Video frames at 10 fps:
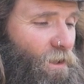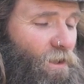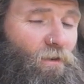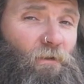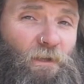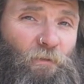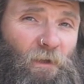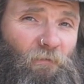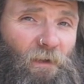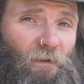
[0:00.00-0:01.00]
curious when
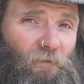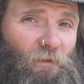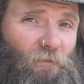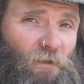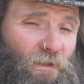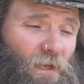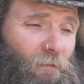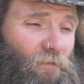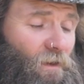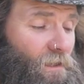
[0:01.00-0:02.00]
you feel it for the first time.
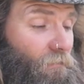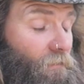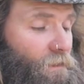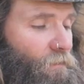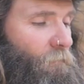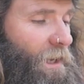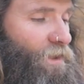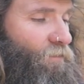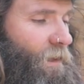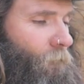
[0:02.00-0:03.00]
It's very different to a
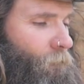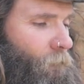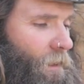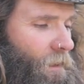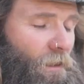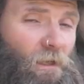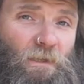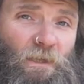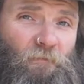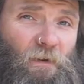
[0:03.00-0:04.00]
bash ring.
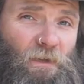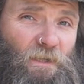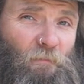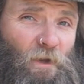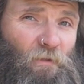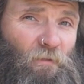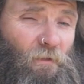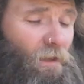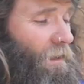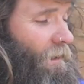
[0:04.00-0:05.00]
So it's very smooth,
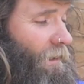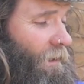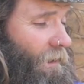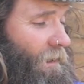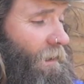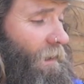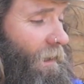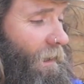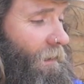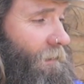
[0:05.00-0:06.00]

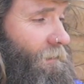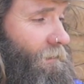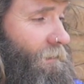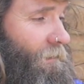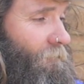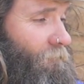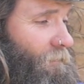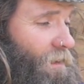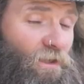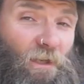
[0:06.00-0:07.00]
and it means you